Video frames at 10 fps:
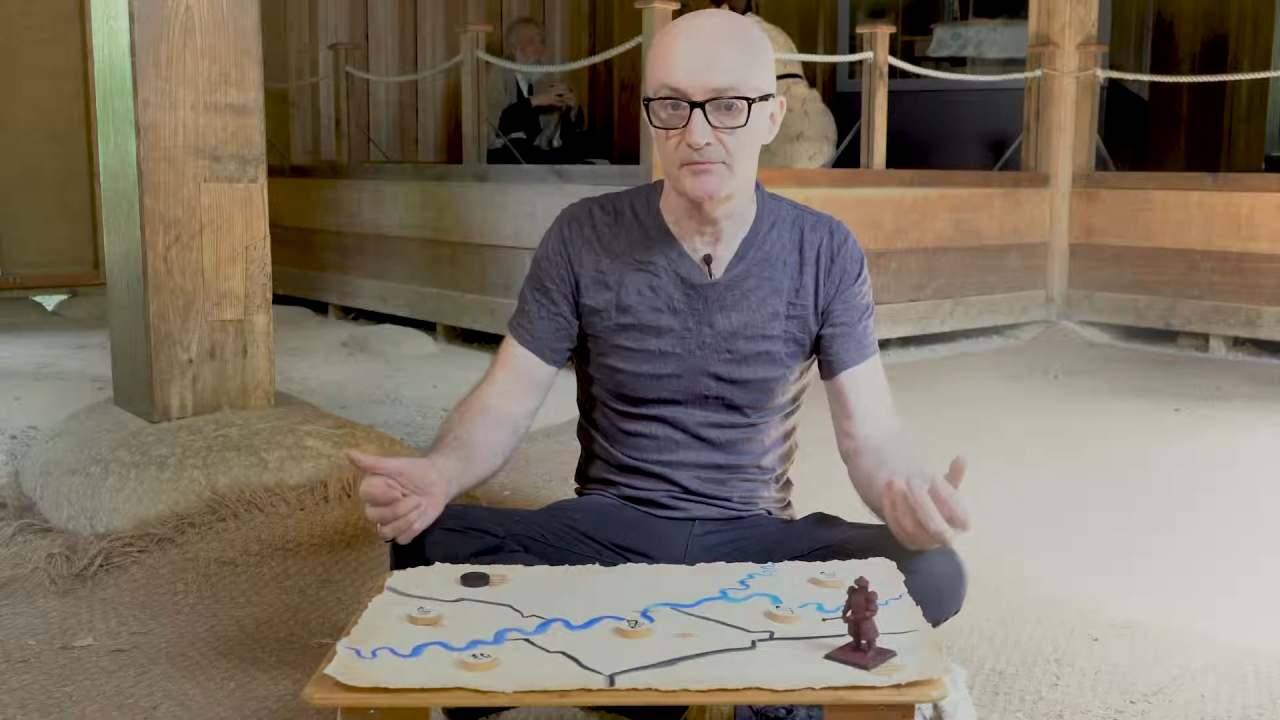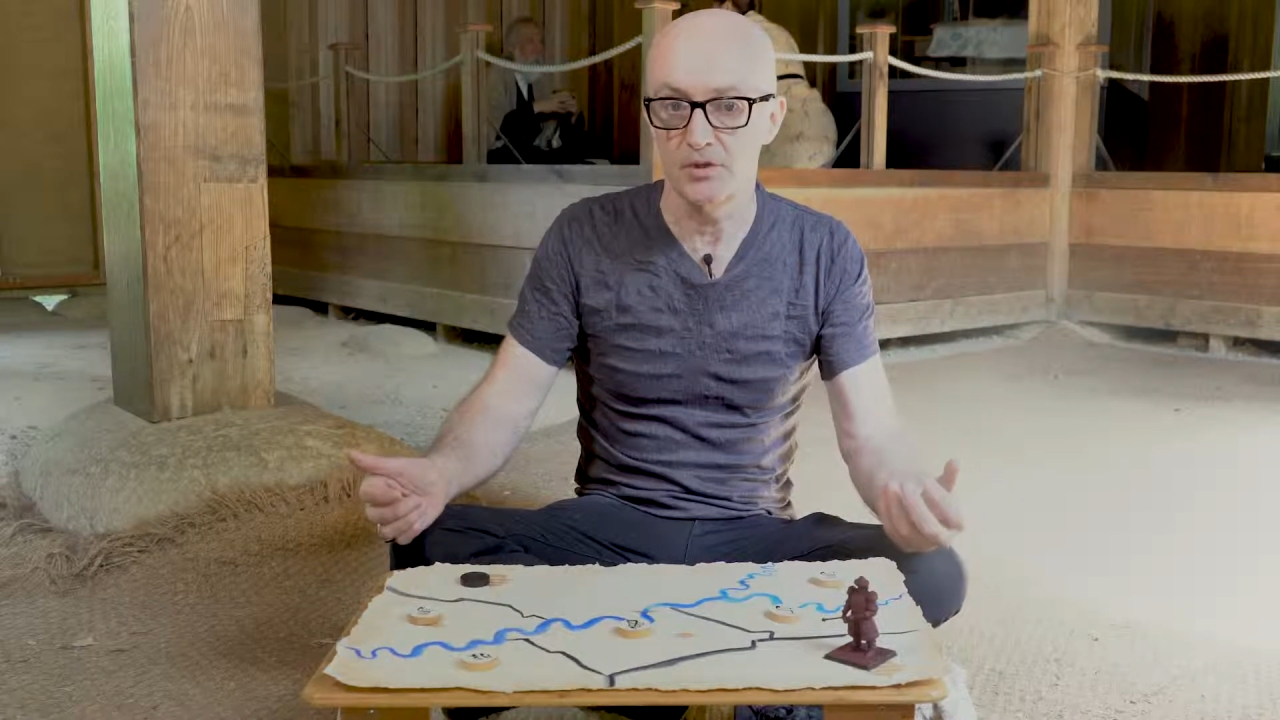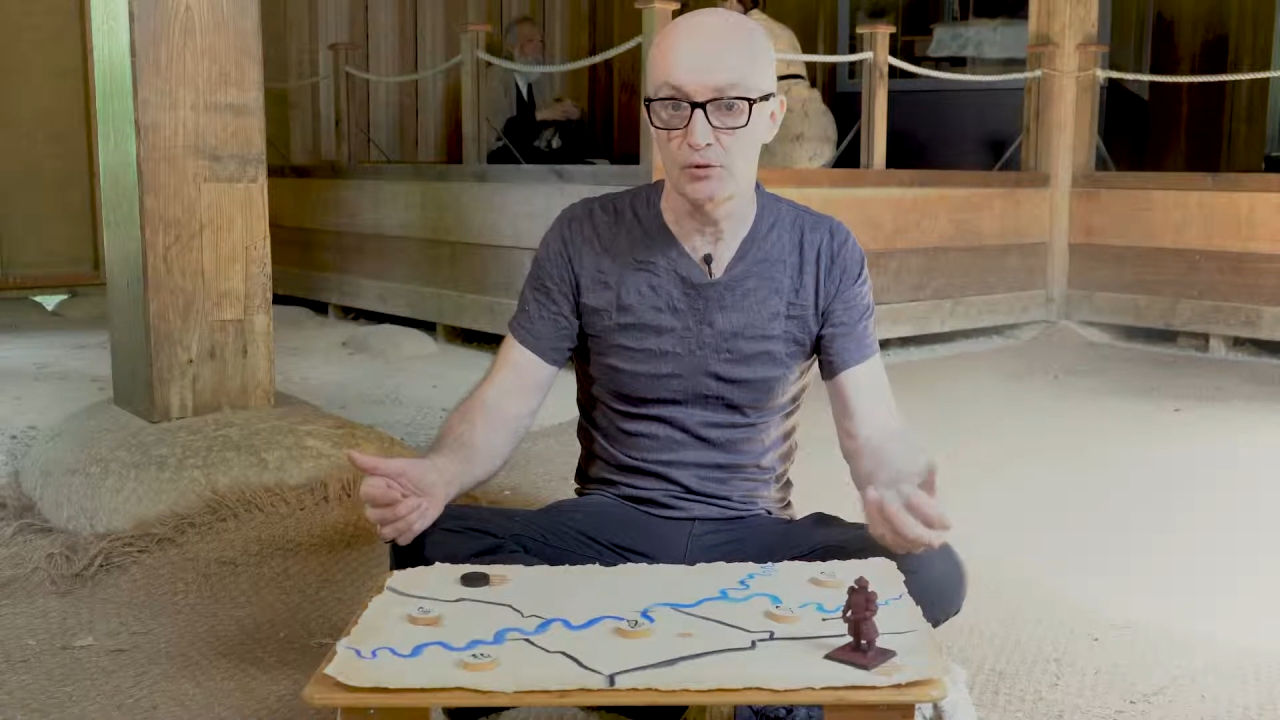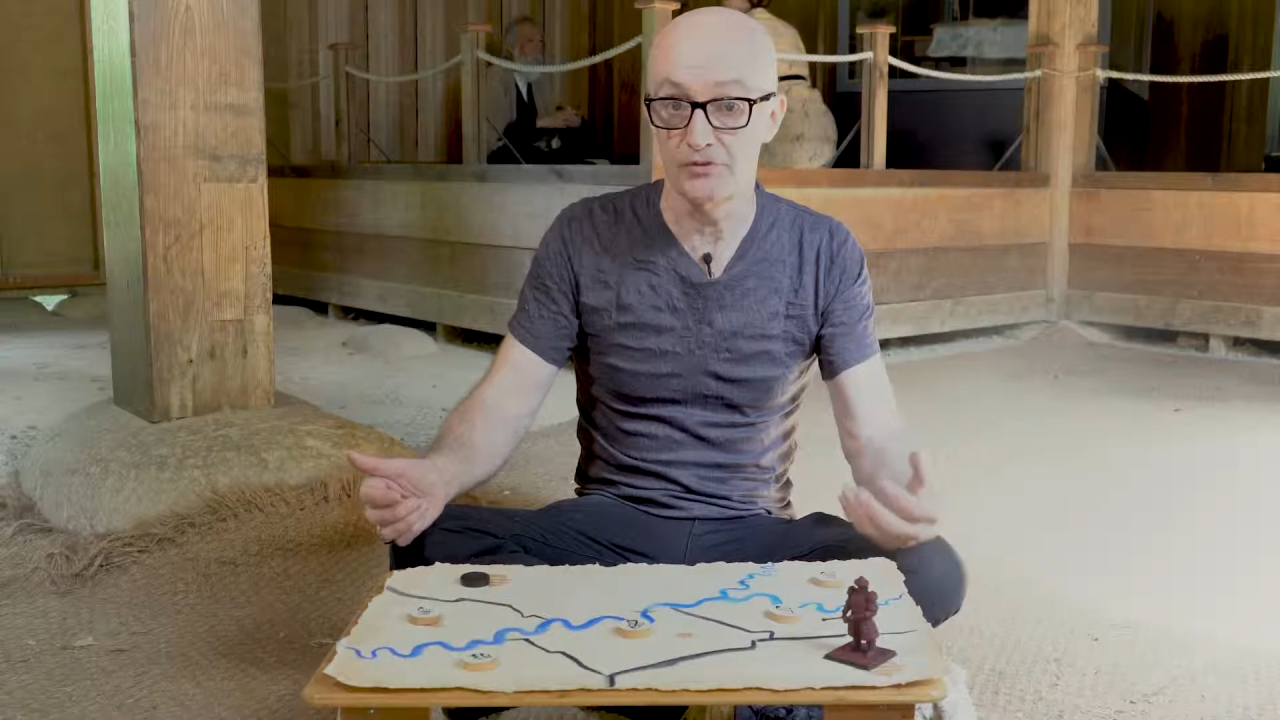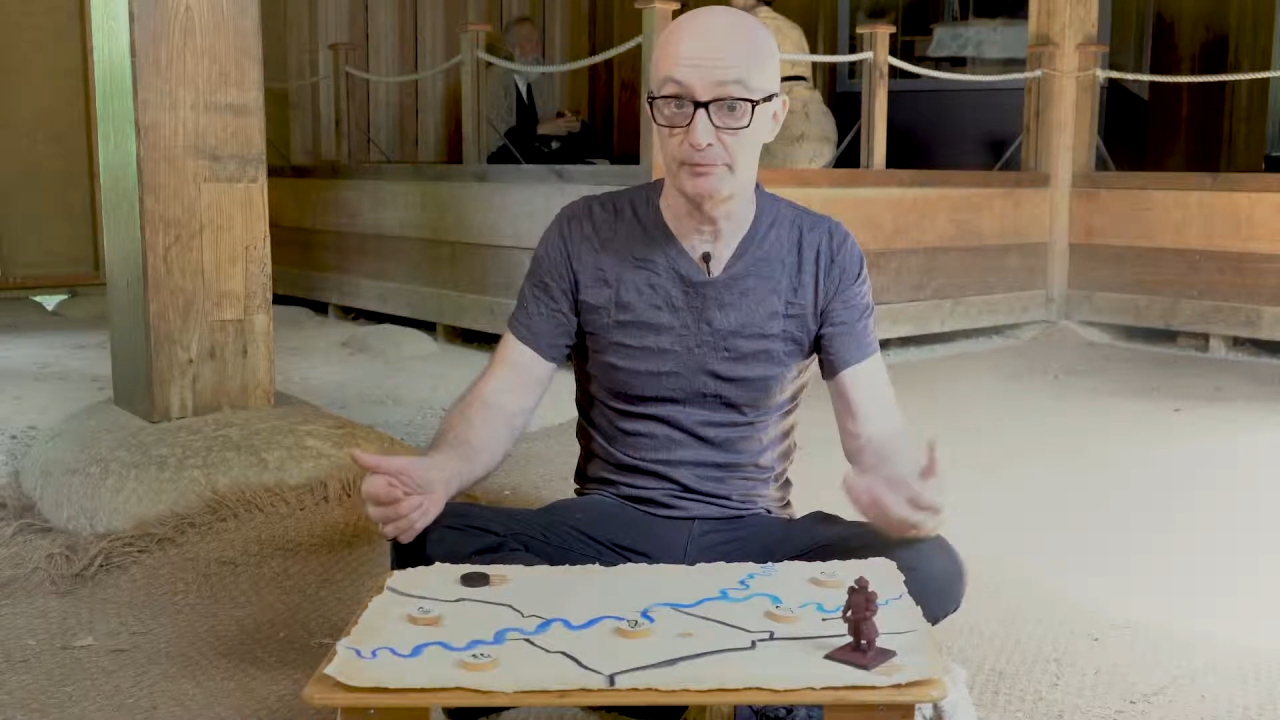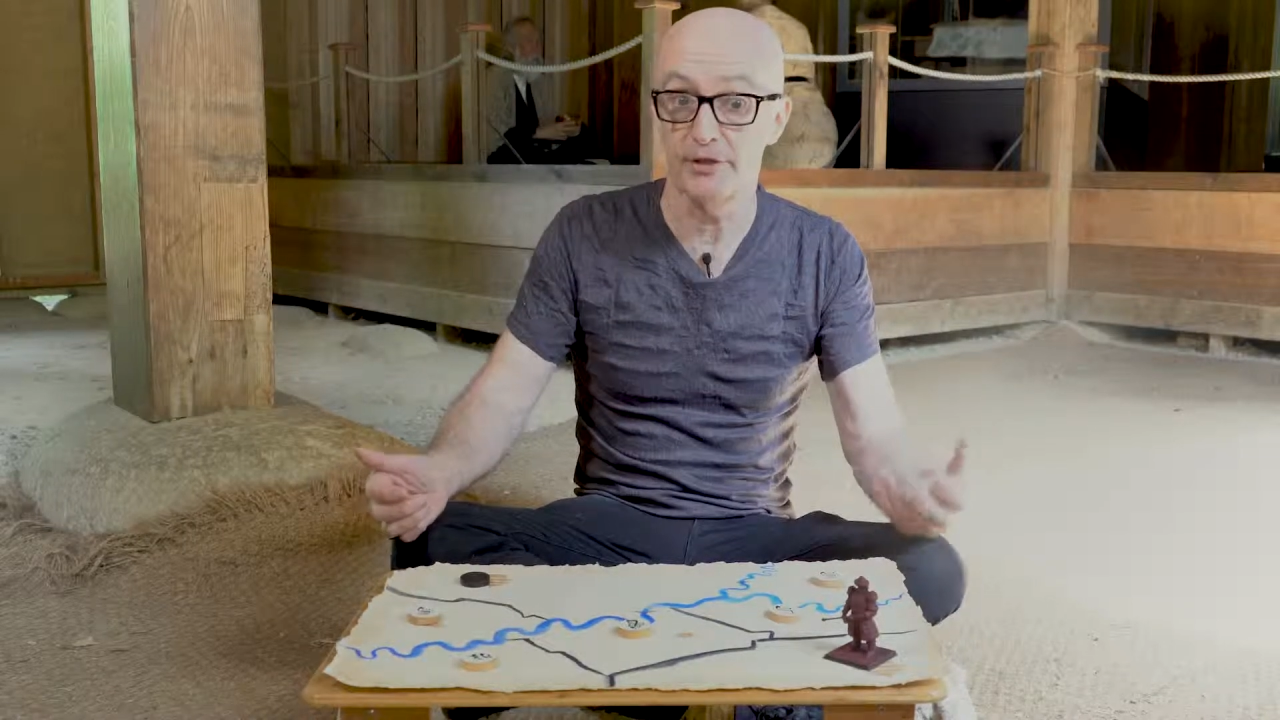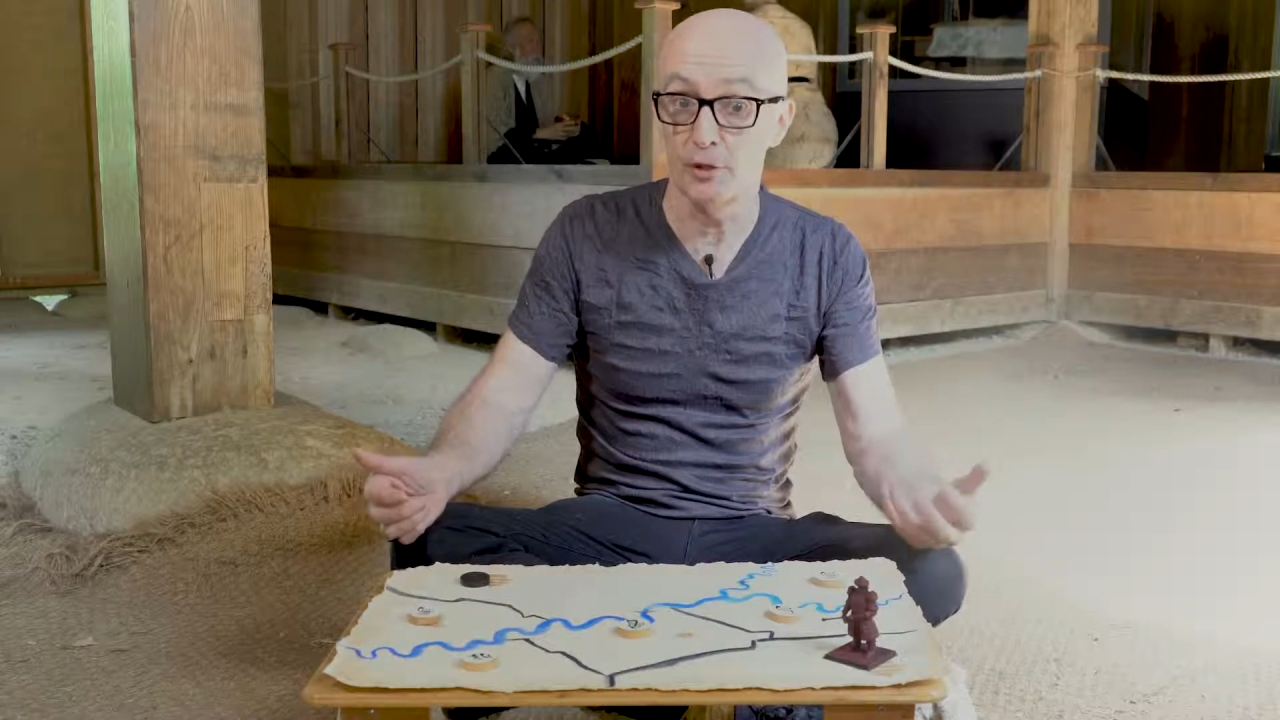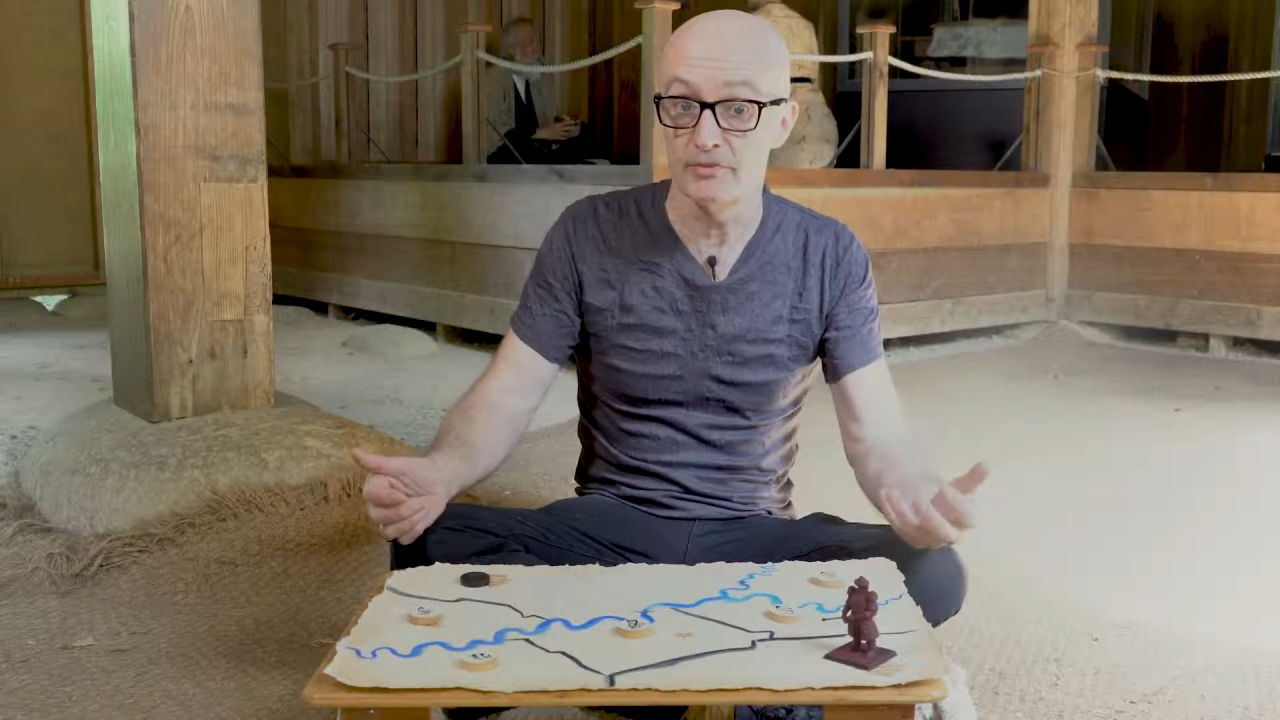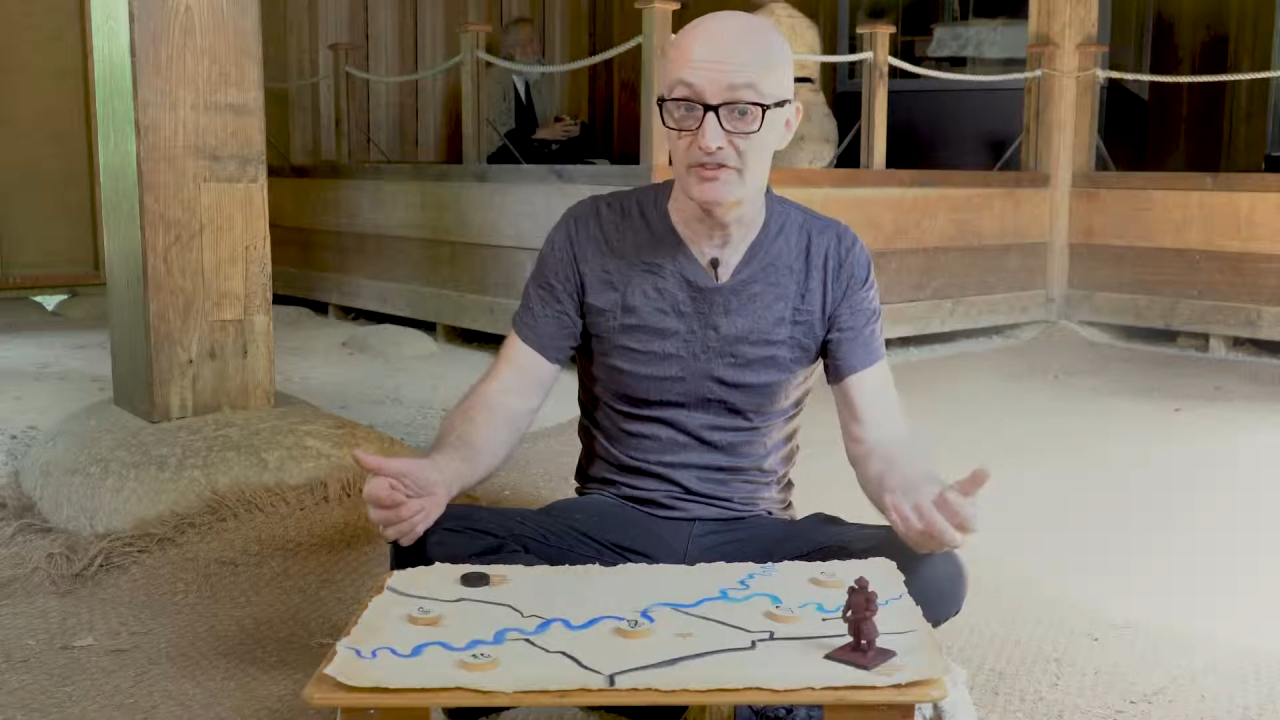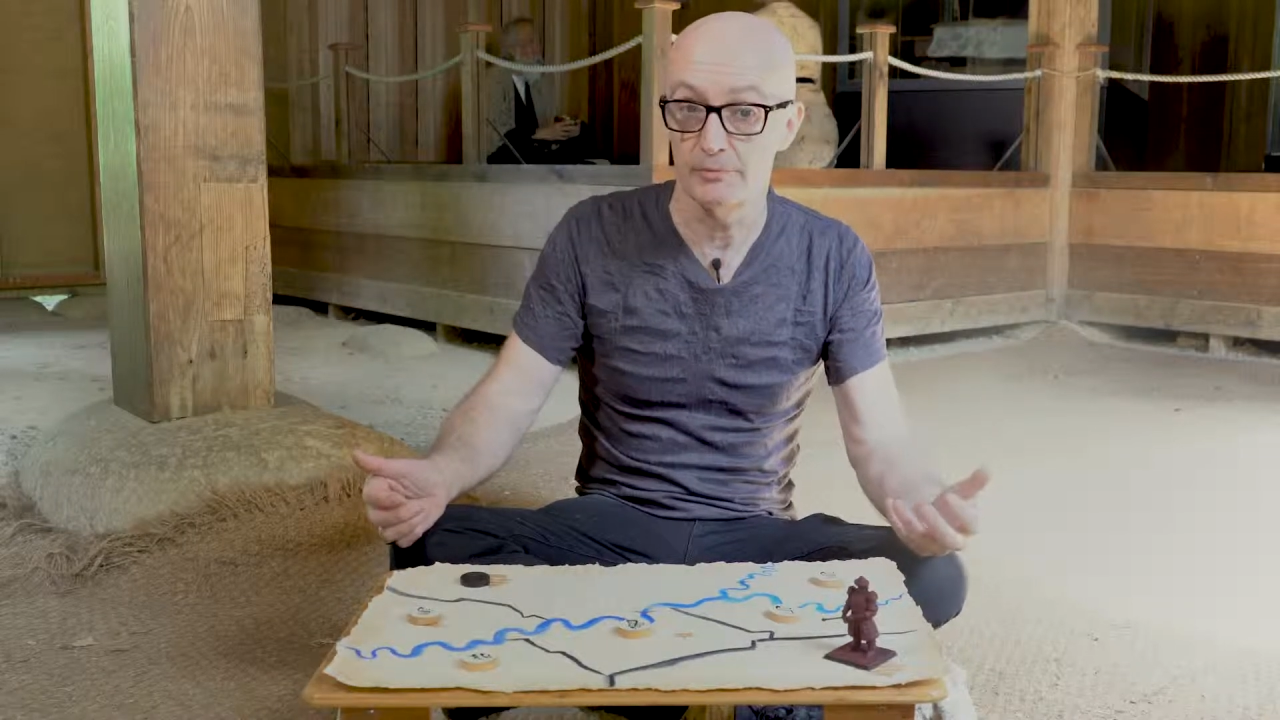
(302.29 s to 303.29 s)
called diplomacy